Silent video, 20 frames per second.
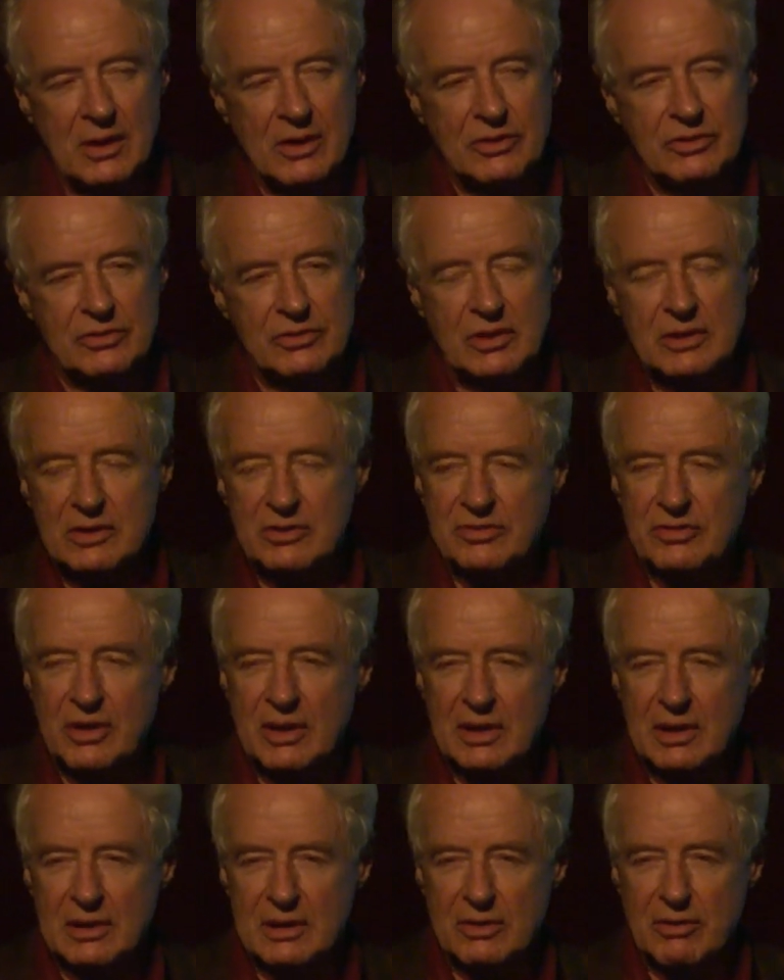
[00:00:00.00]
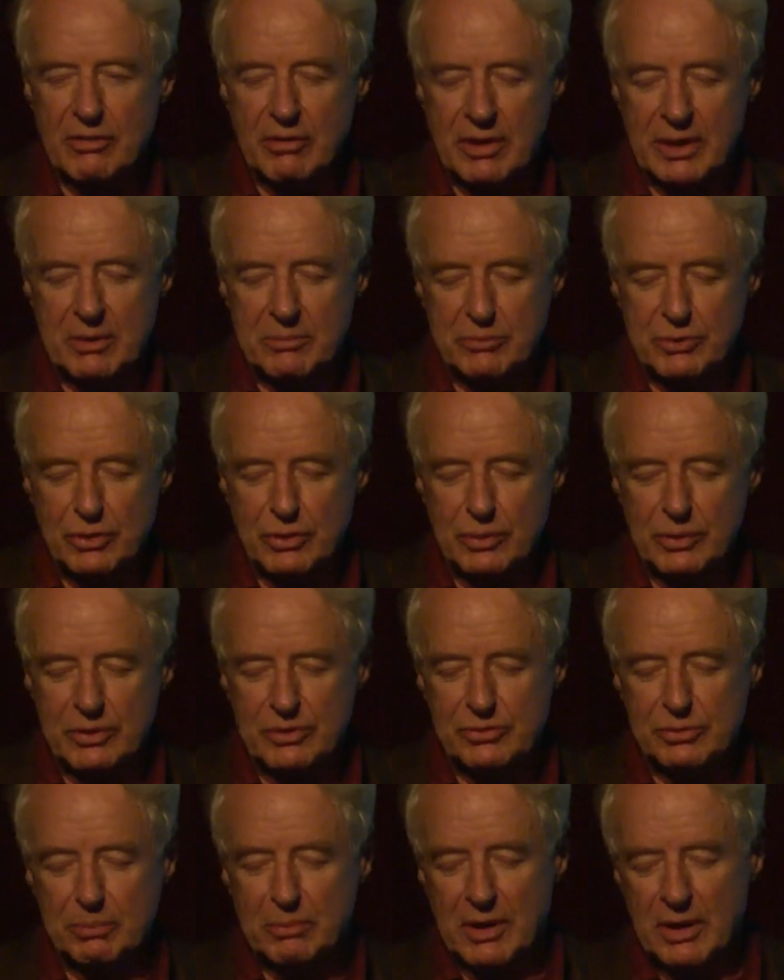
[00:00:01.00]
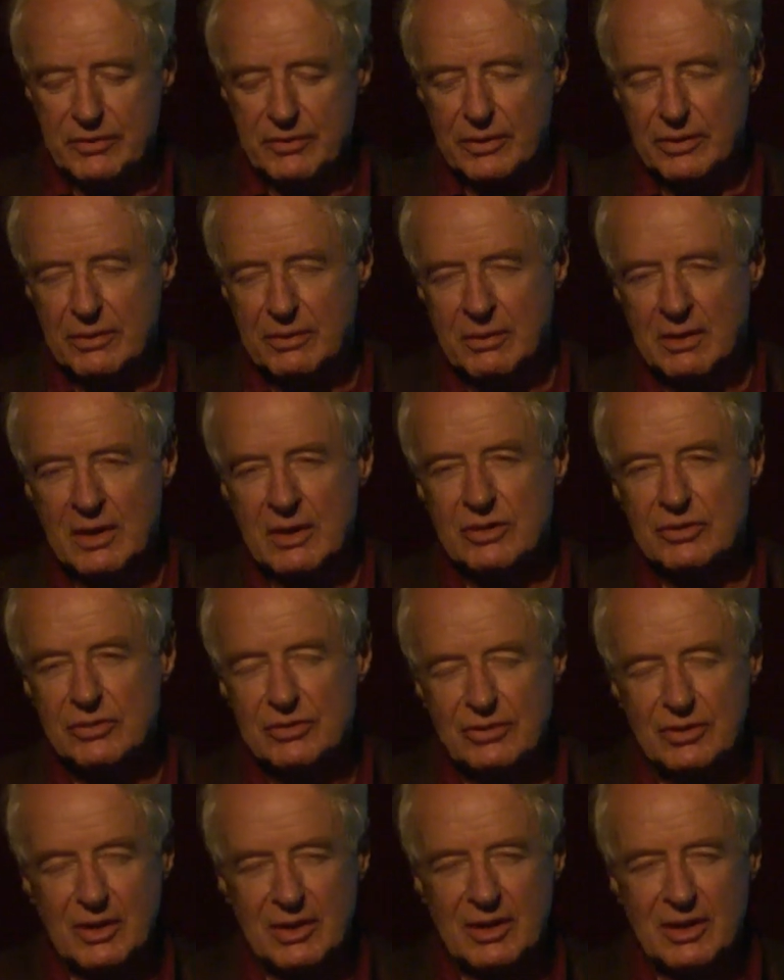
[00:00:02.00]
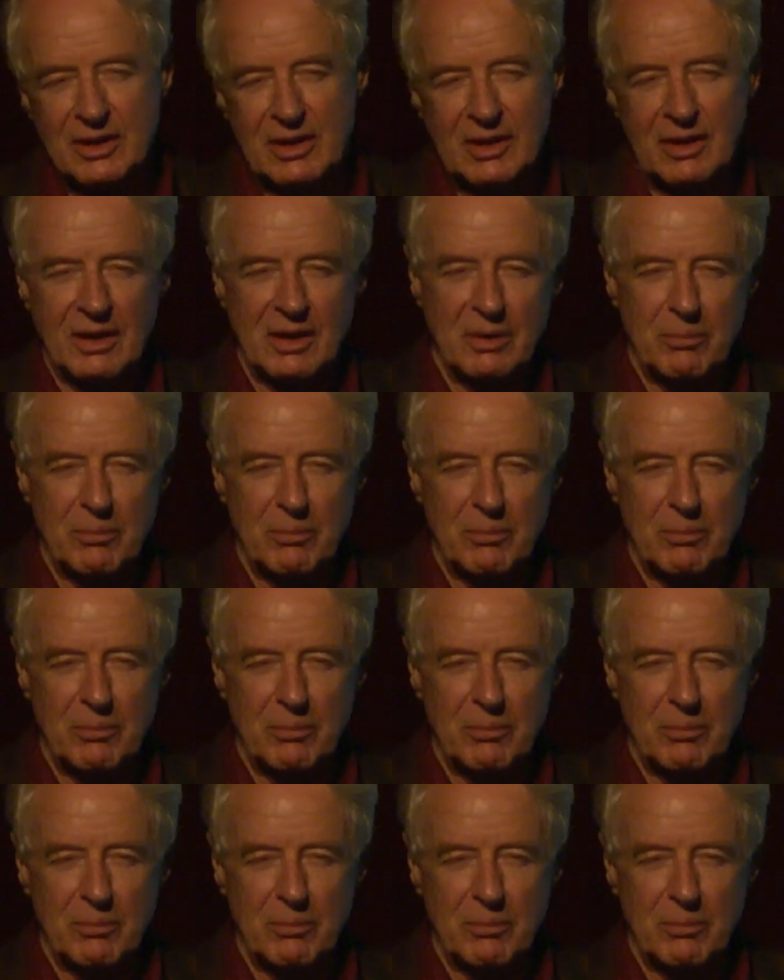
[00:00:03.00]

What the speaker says: sent a telegram to his mother saying,